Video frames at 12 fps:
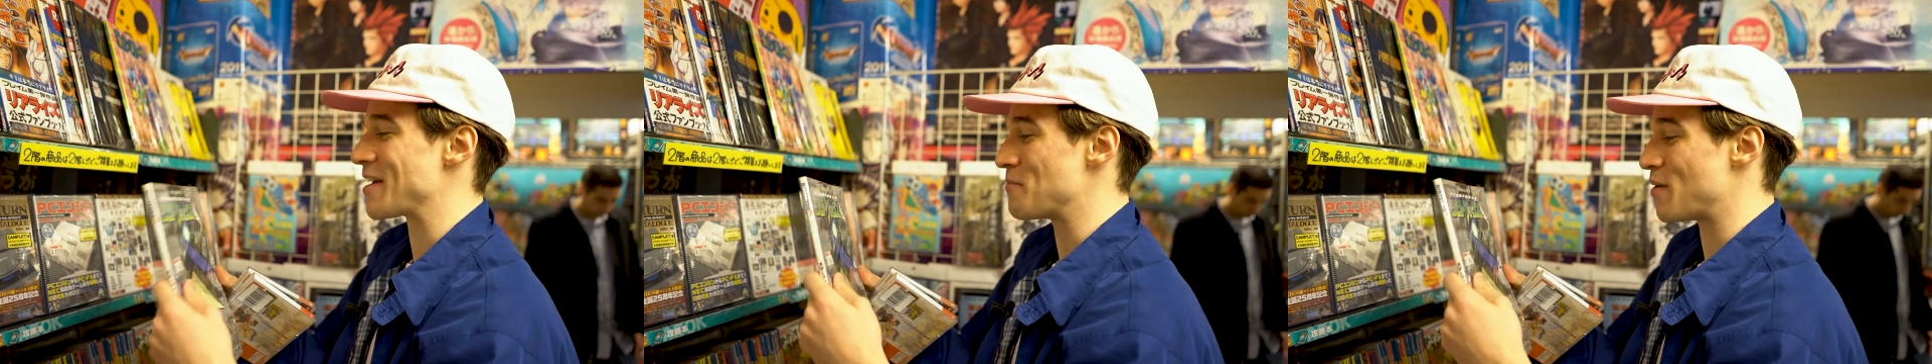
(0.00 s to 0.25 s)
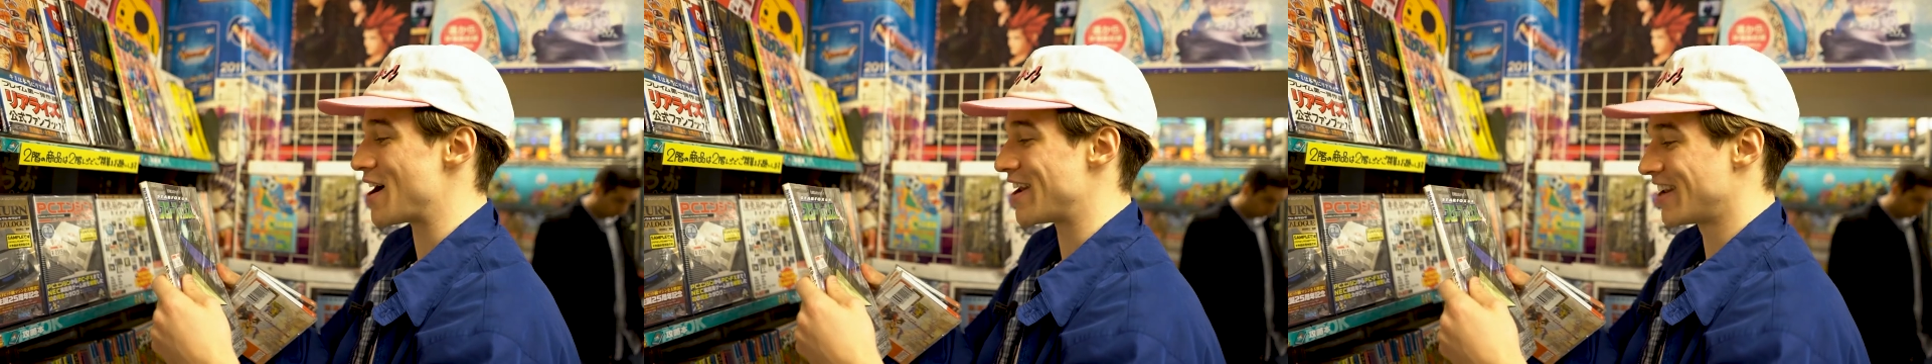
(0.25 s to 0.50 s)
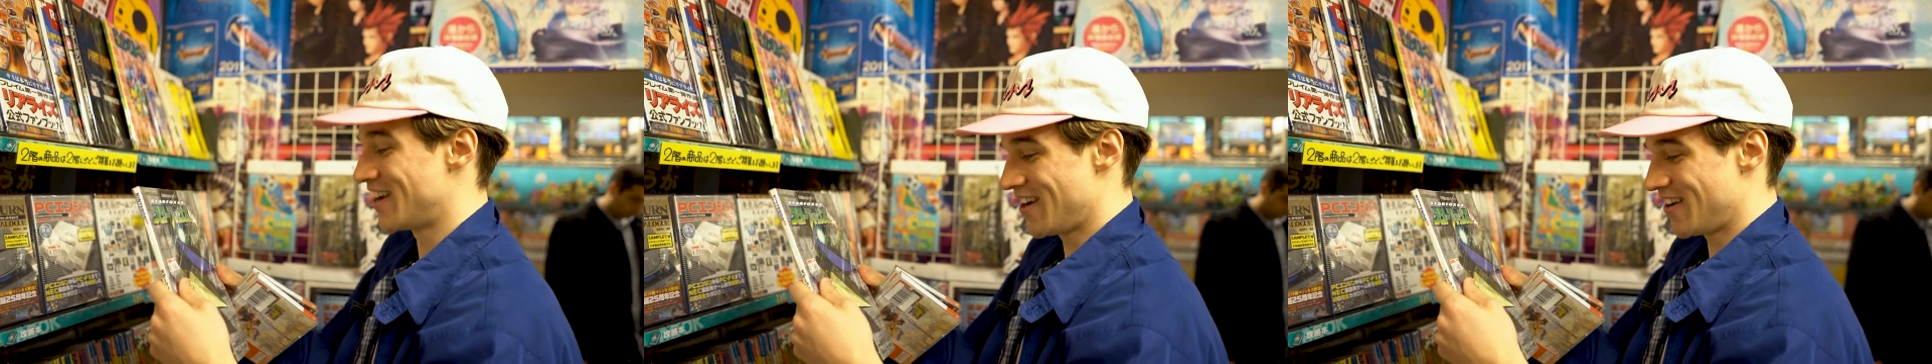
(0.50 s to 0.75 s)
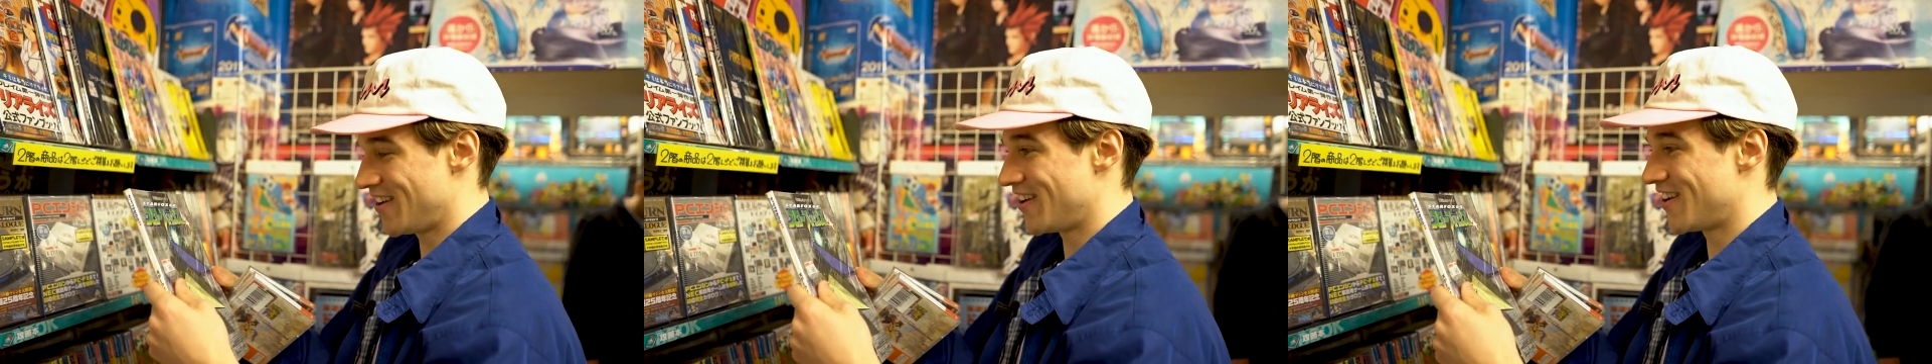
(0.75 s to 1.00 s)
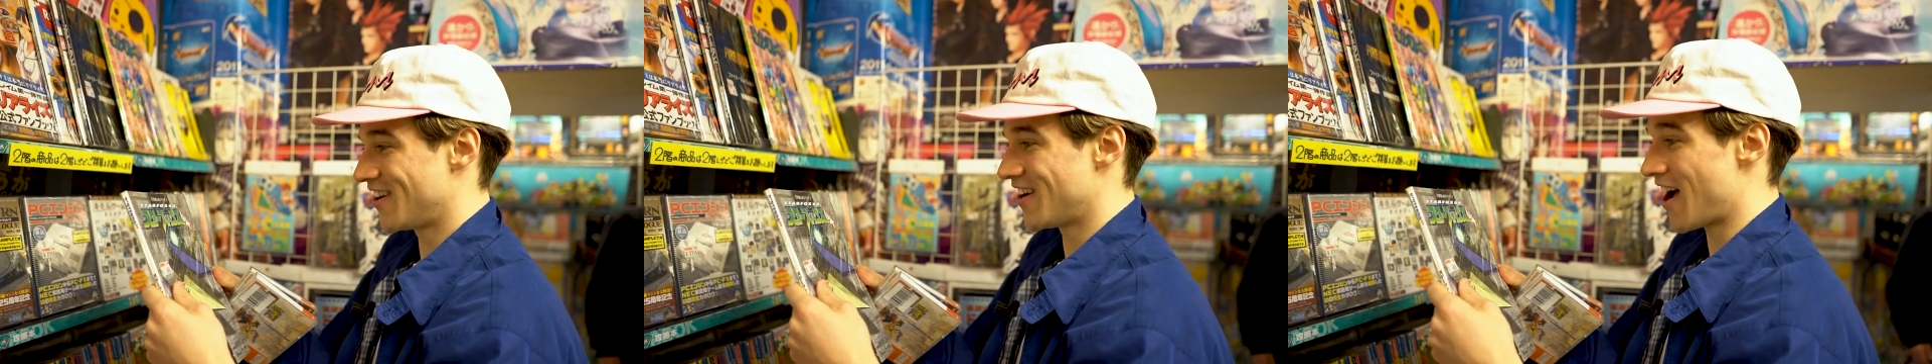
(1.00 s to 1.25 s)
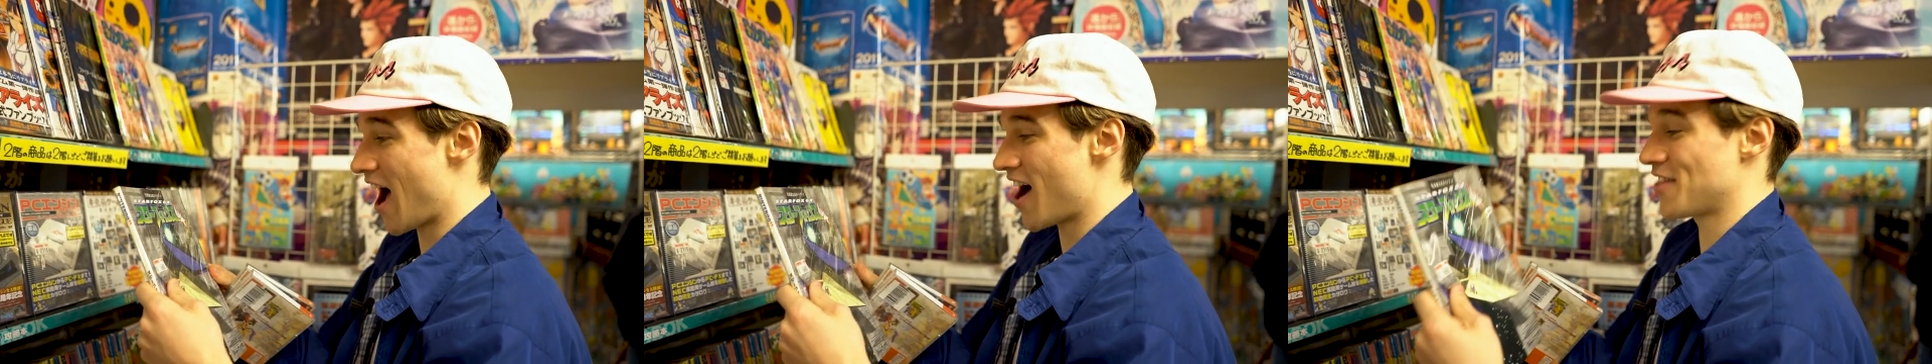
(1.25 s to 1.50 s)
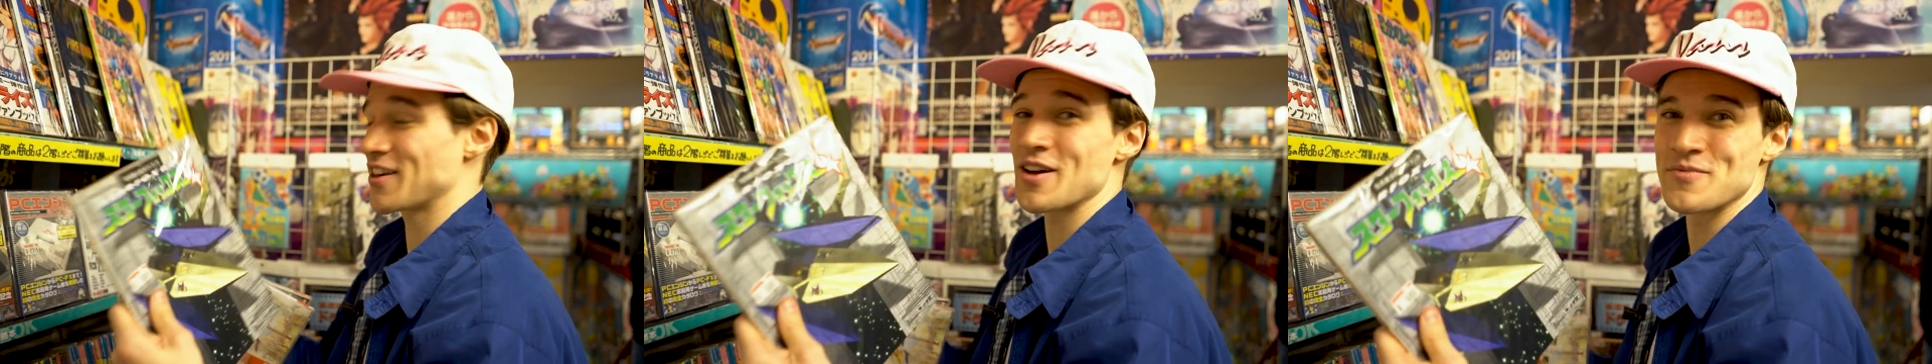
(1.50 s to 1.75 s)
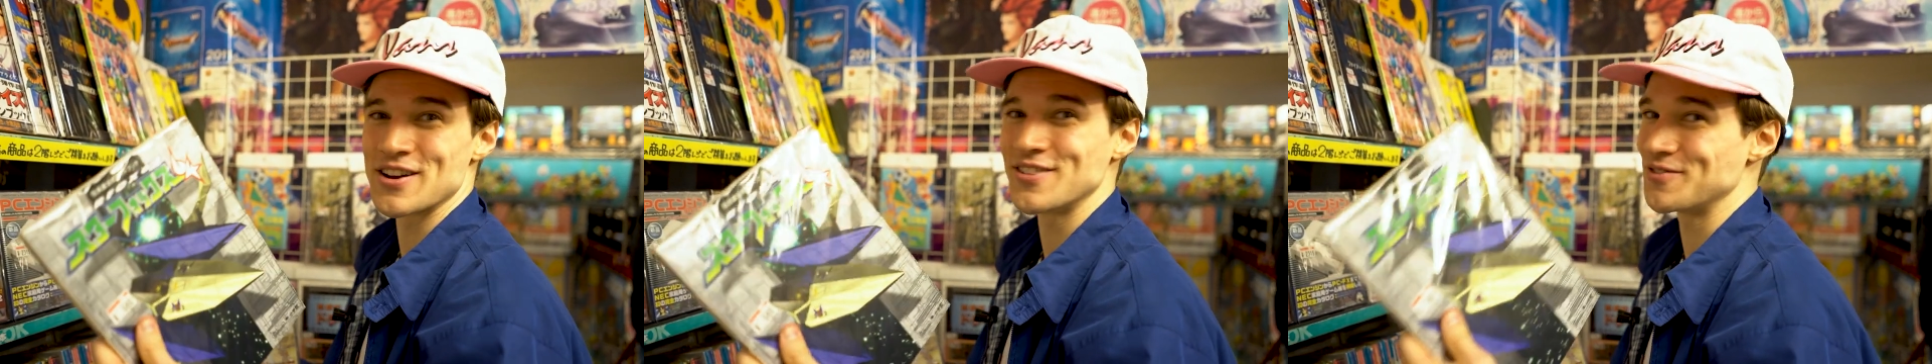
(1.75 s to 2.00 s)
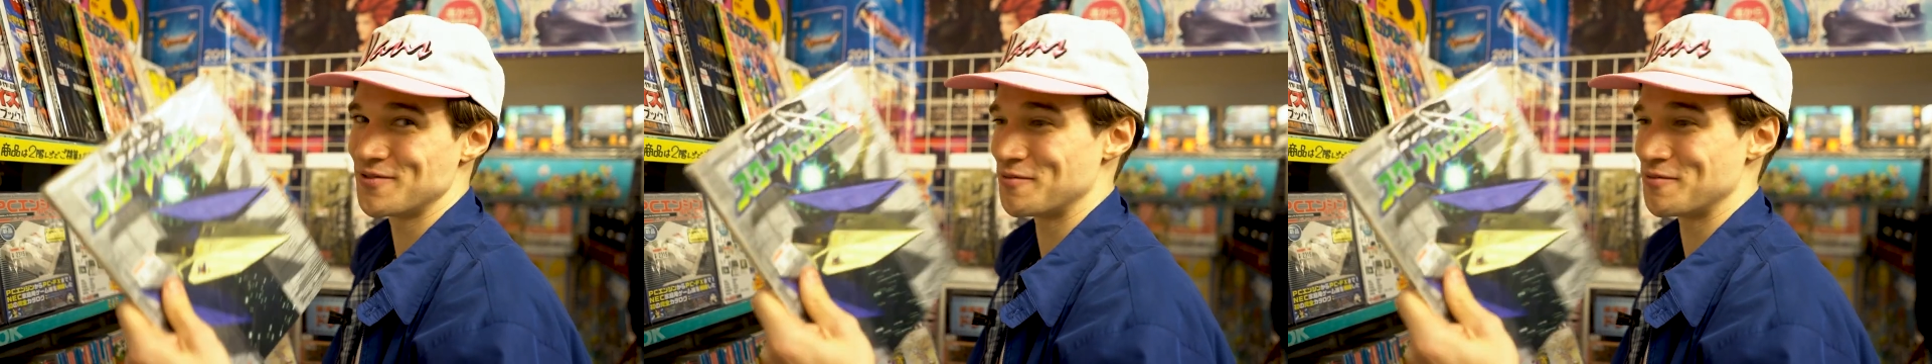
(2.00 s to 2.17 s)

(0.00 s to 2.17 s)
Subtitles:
it, but I think I'm gonna